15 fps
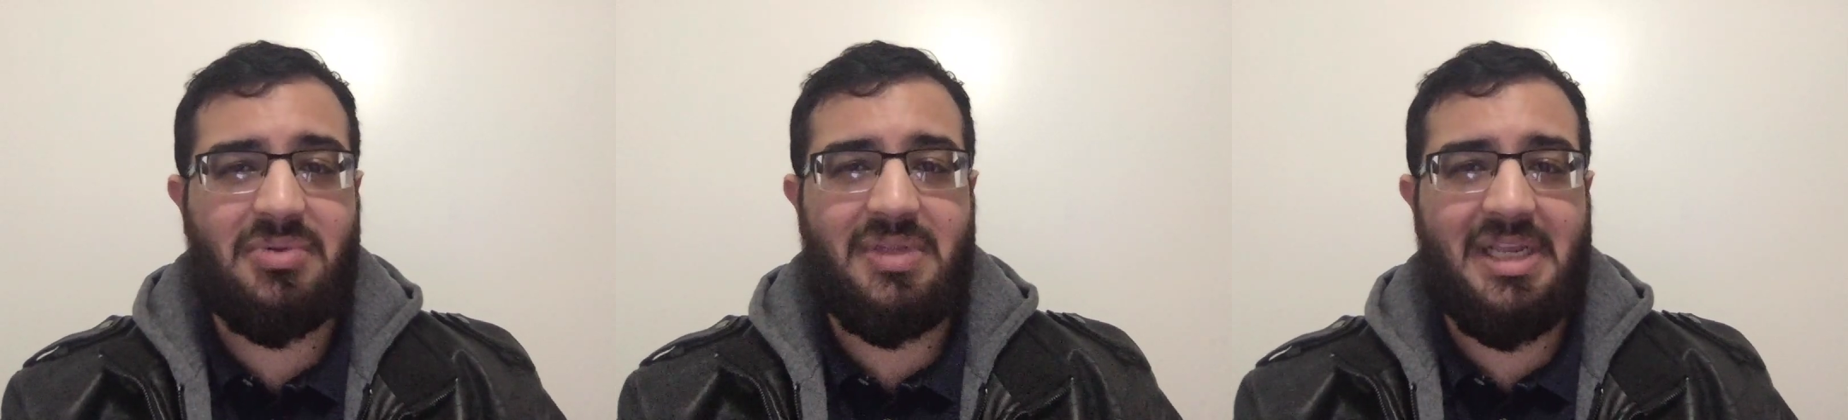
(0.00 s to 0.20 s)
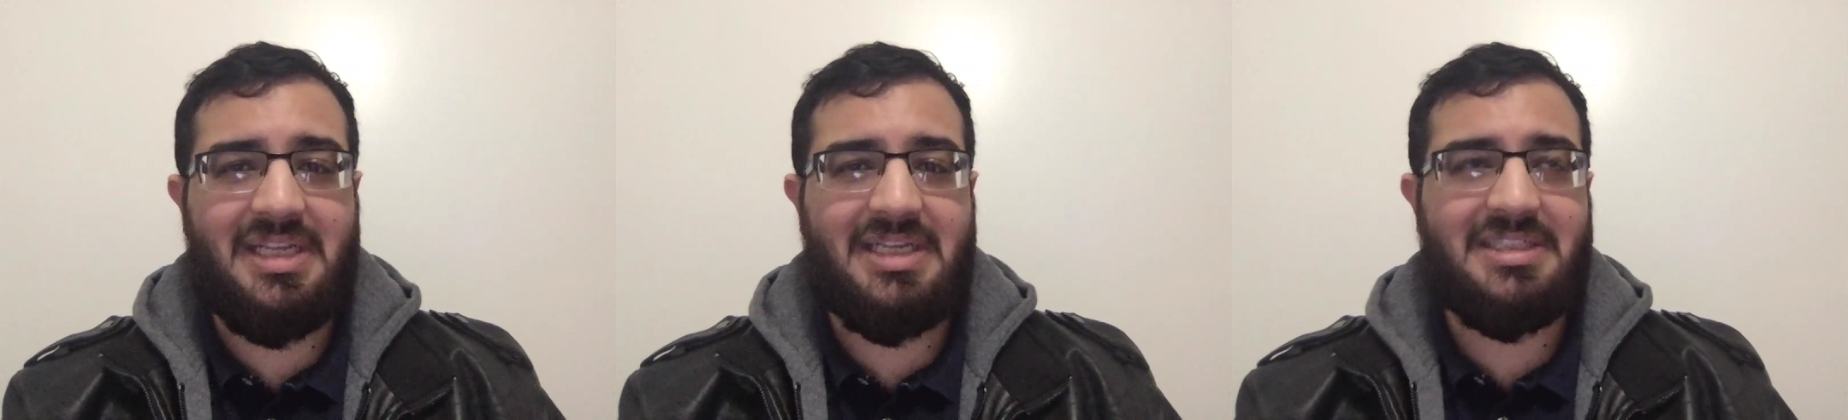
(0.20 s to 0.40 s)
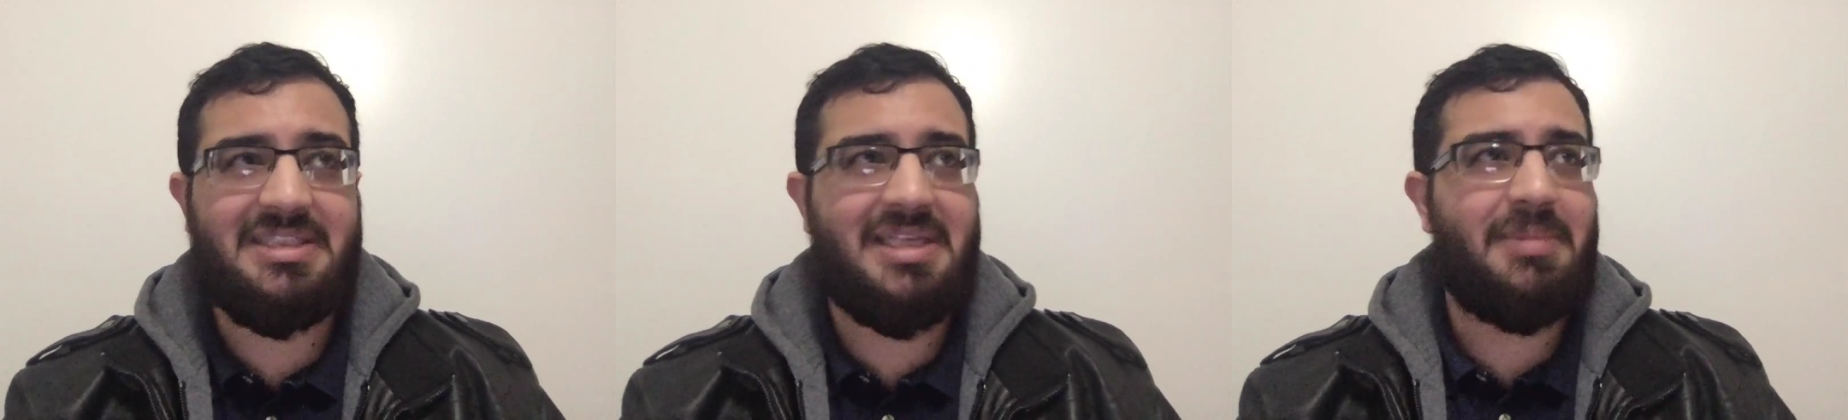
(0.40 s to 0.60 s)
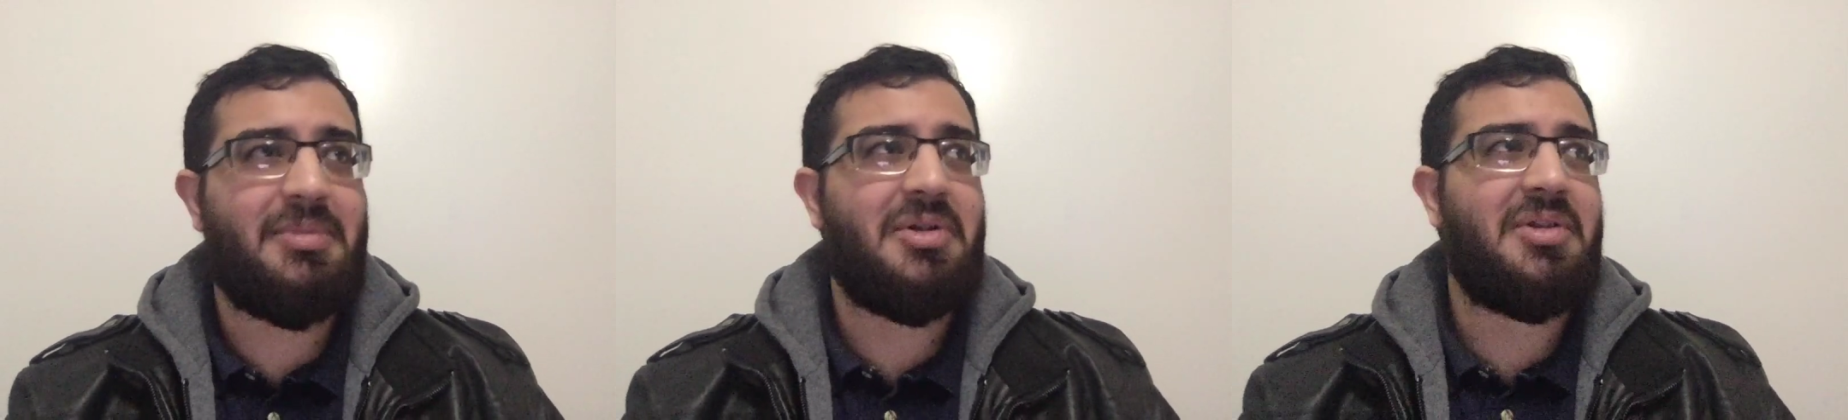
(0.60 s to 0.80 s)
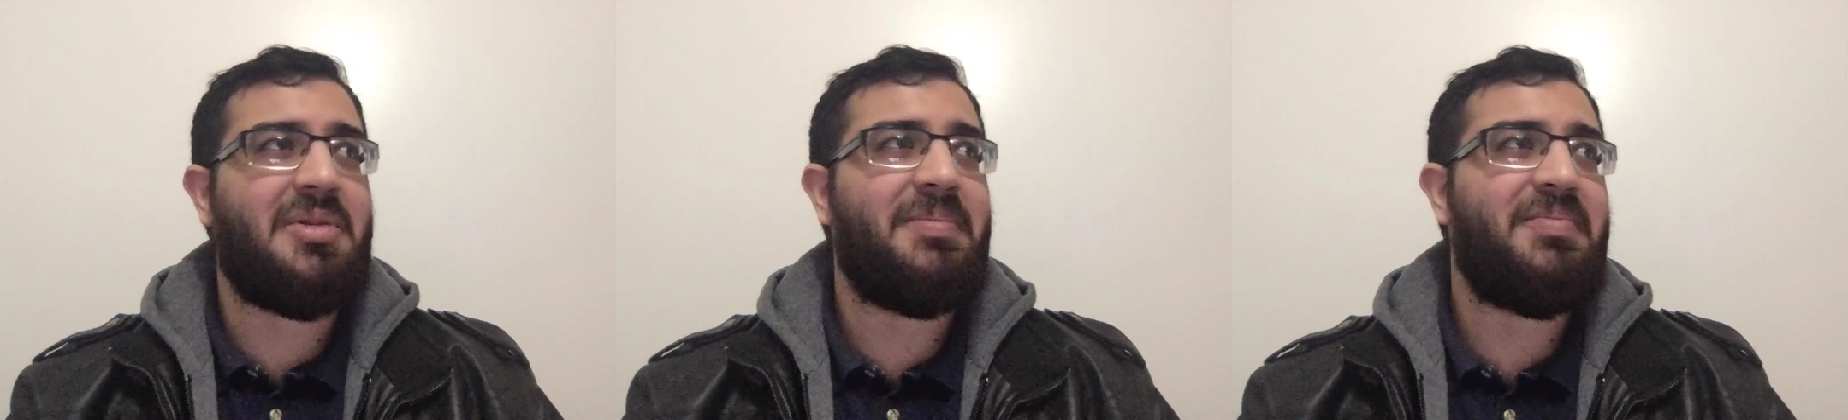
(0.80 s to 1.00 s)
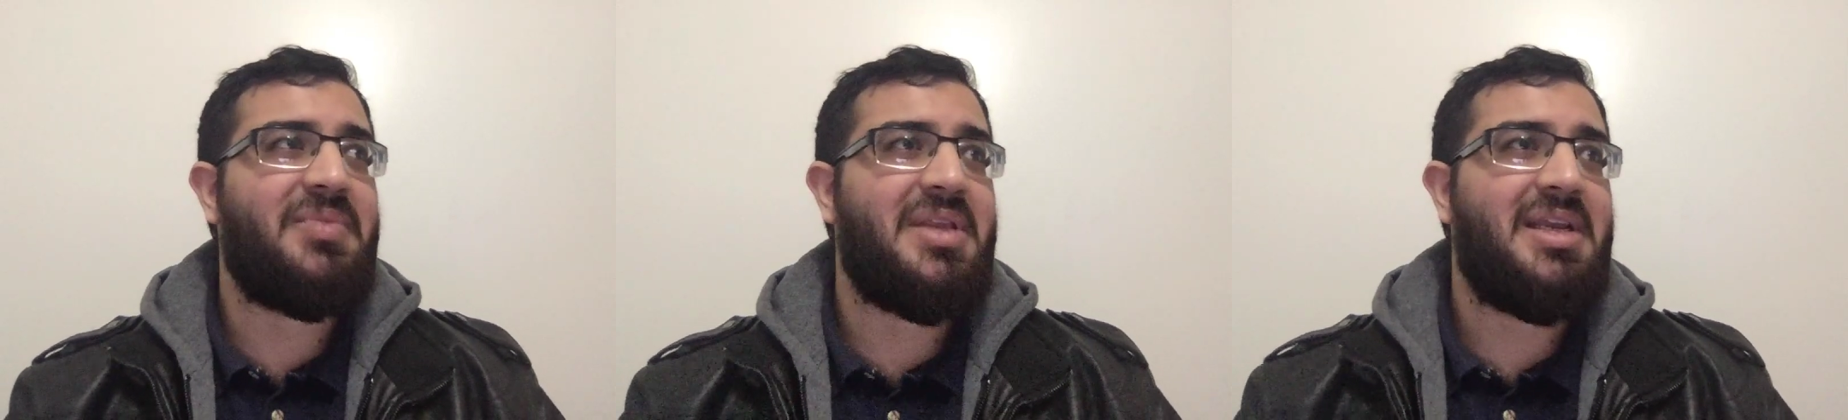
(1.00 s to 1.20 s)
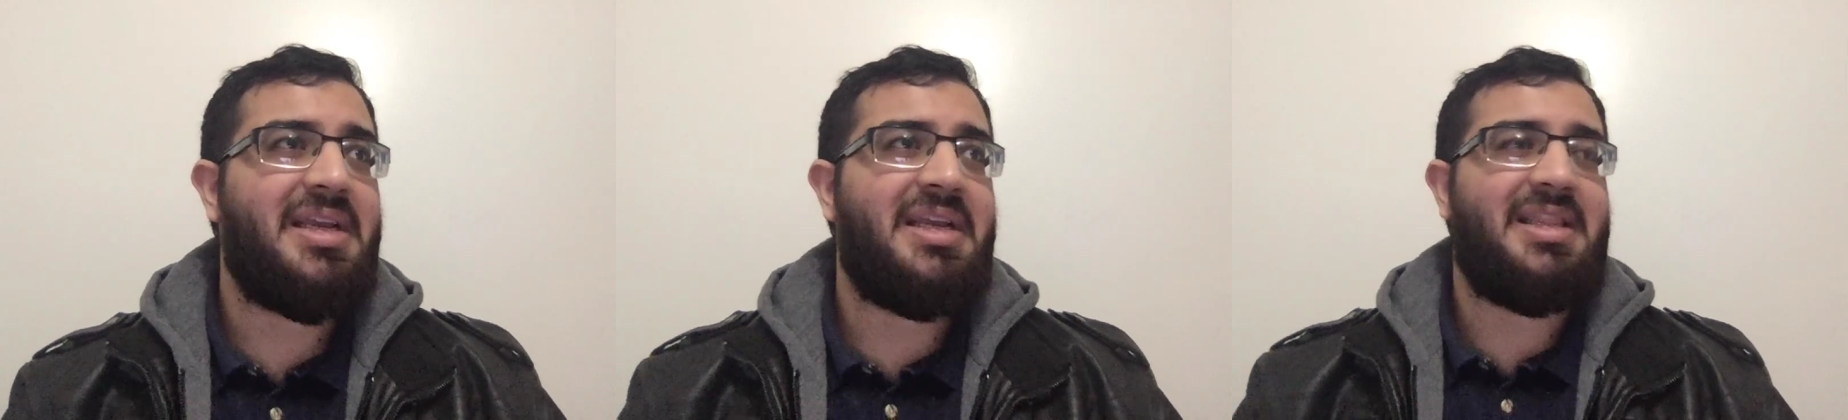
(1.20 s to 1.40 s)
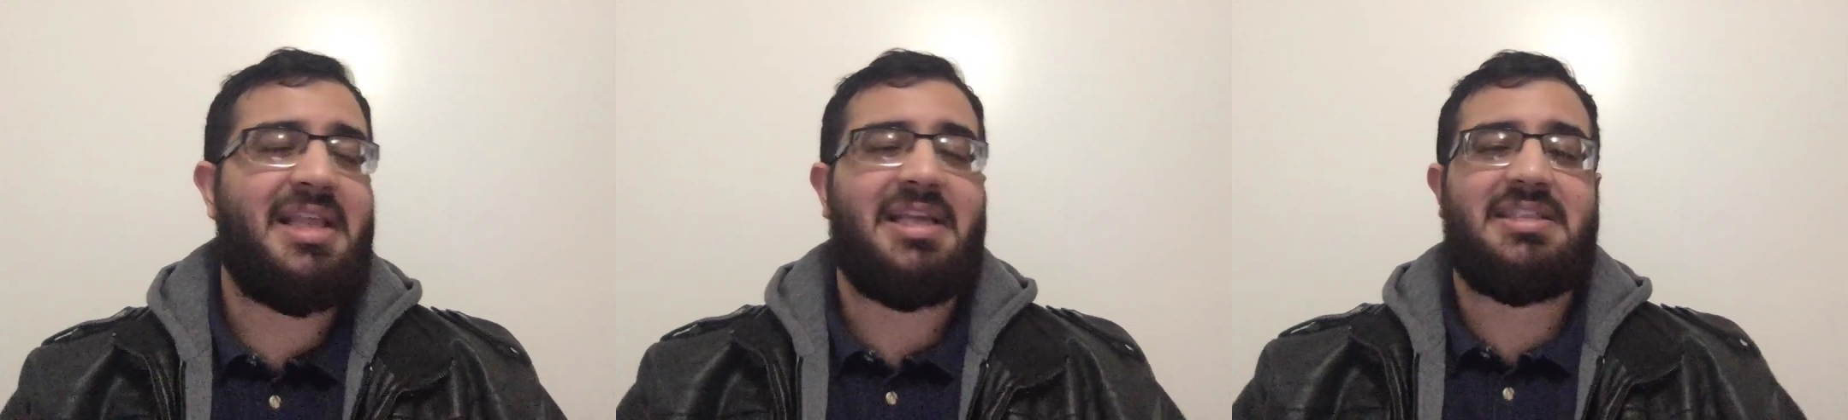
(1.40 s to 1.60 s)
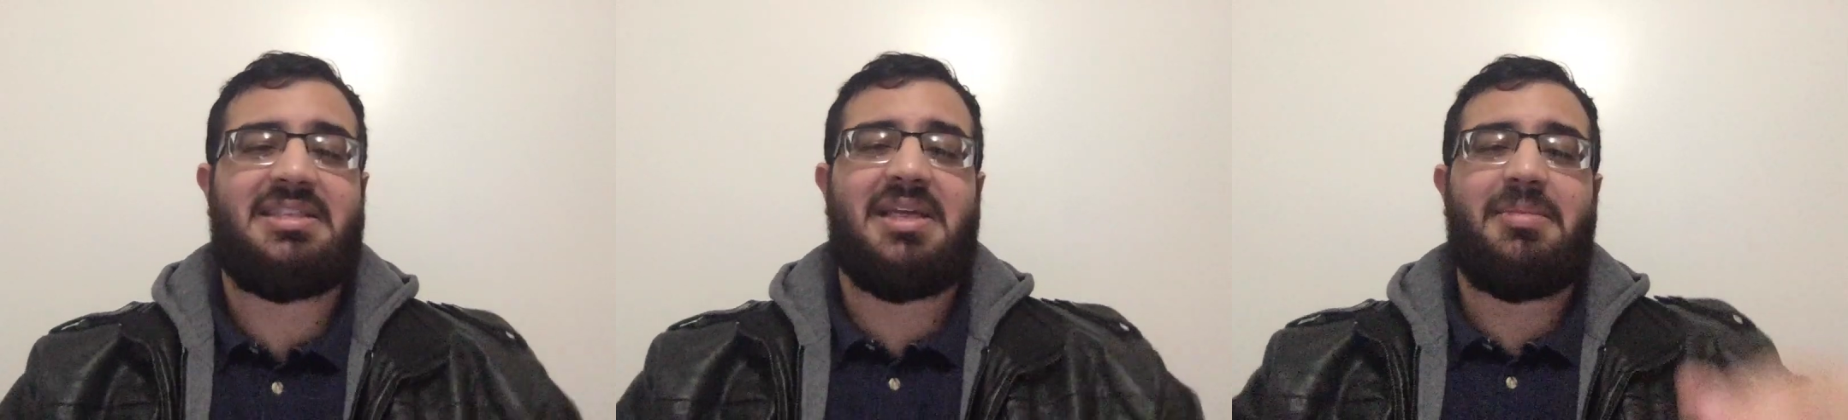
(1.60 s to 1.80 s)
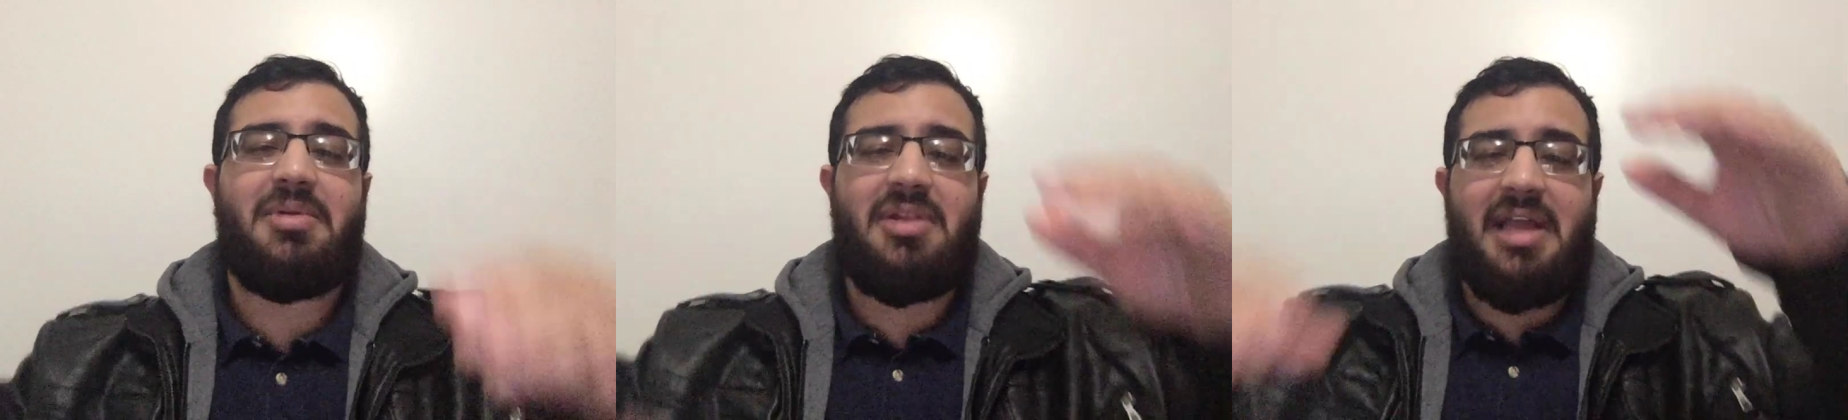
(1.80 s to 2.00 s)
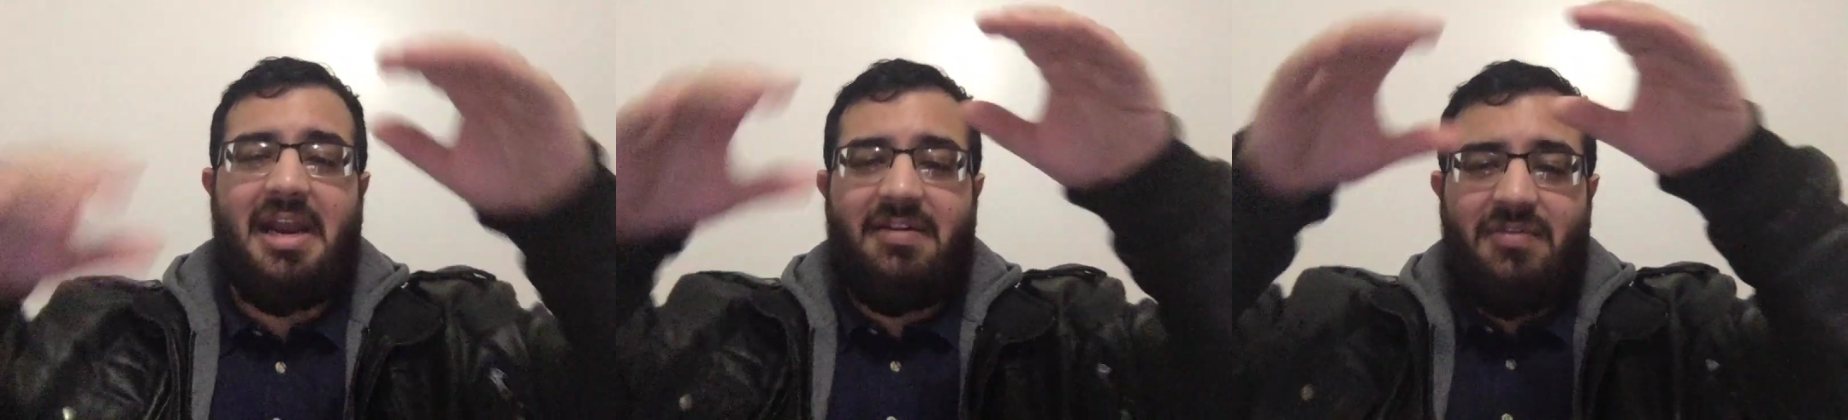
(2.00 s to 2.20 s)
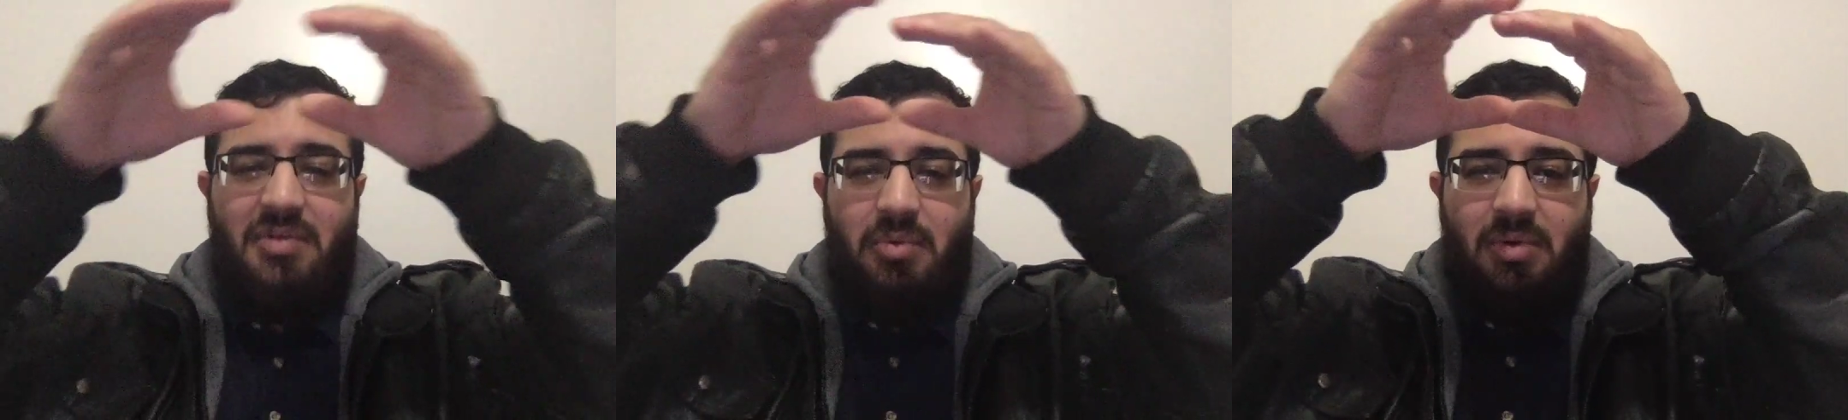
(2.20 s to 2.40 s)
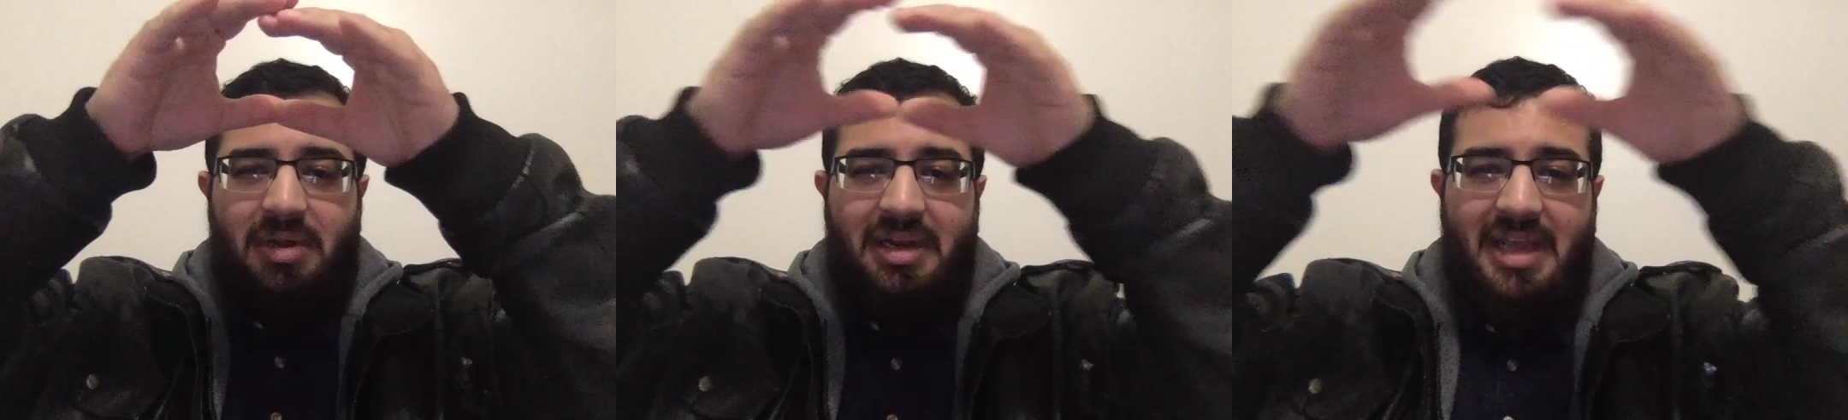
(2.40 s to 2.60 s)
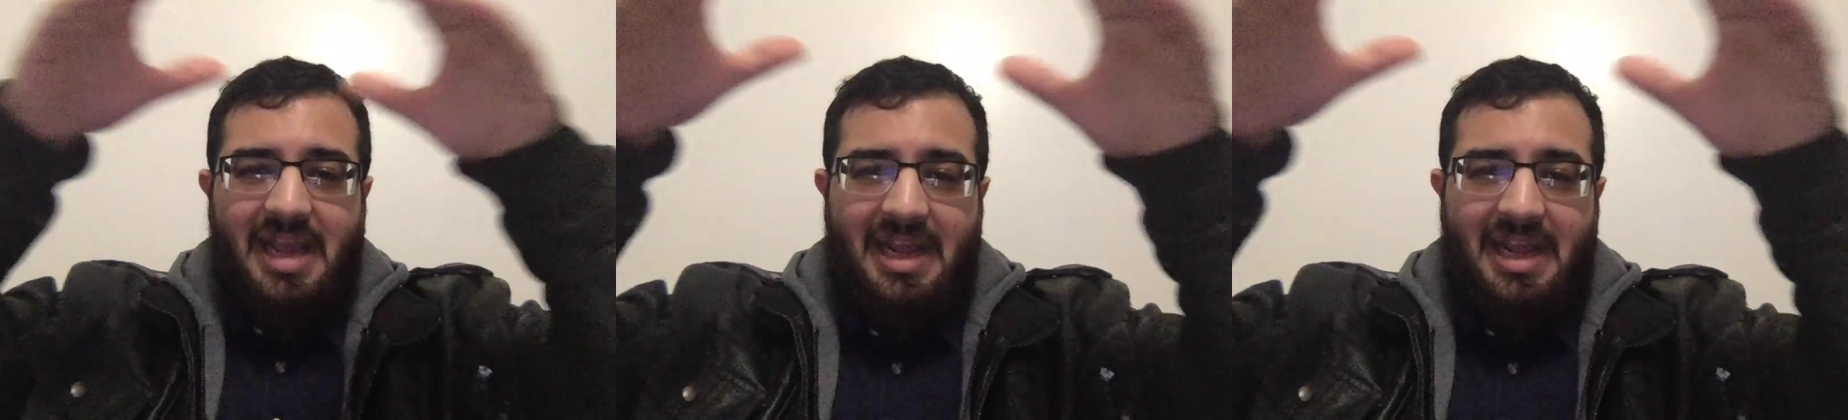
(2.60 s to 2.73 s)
They assemble they assemble everyone